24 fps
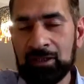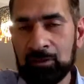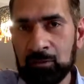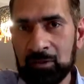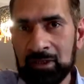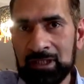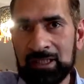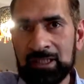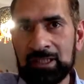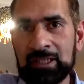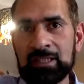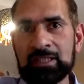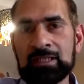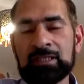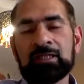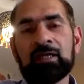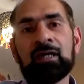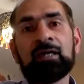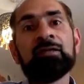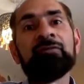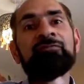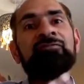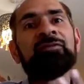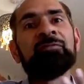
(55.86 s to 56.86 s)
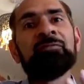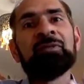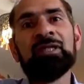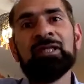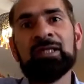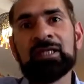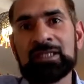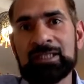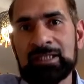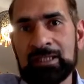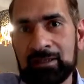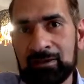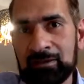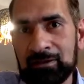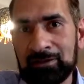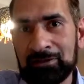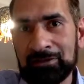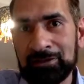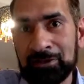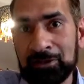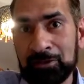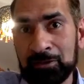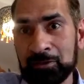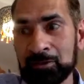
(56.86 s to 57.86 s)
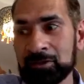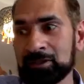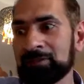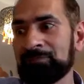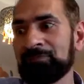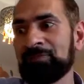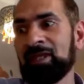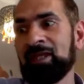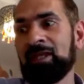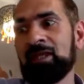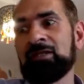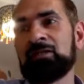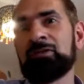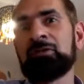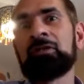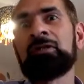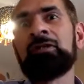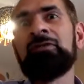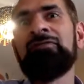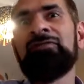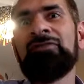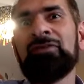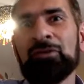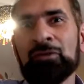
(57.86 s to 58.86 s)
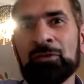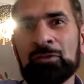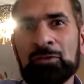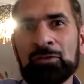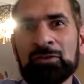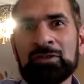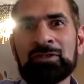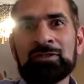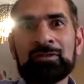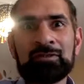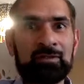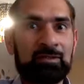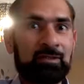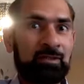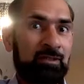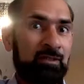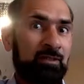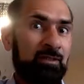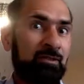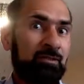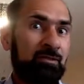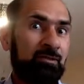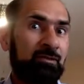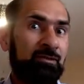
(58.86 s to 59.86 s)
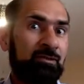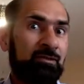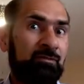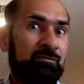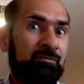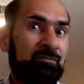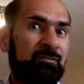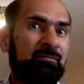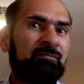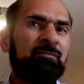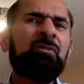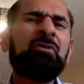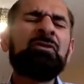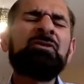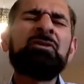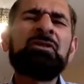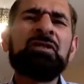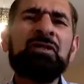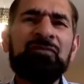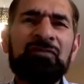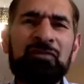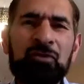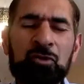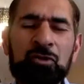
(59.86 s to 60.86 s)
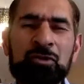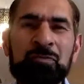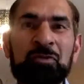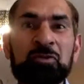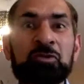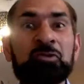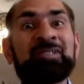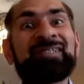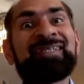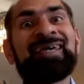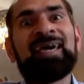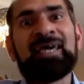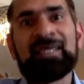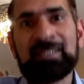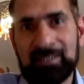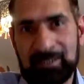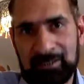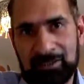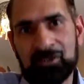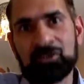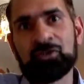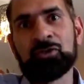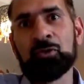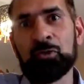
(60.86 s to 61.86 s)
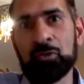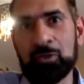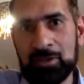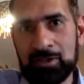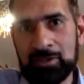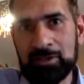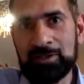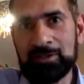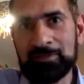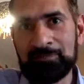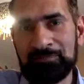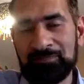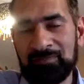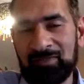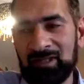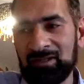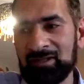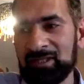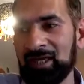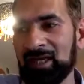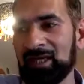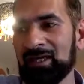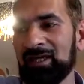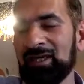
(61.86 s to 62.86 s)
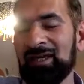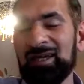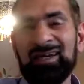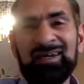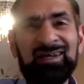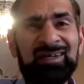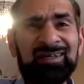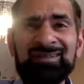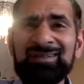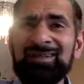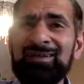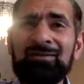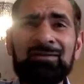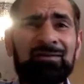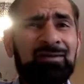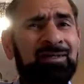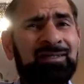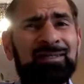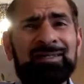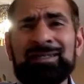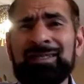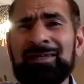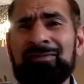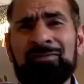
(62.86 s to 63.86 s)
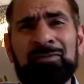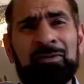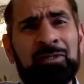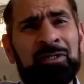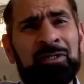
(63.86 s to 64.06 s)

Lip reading: words, unfamiliar scenarios to confuse, not to confuse, but to test students, okay? They're not going to give you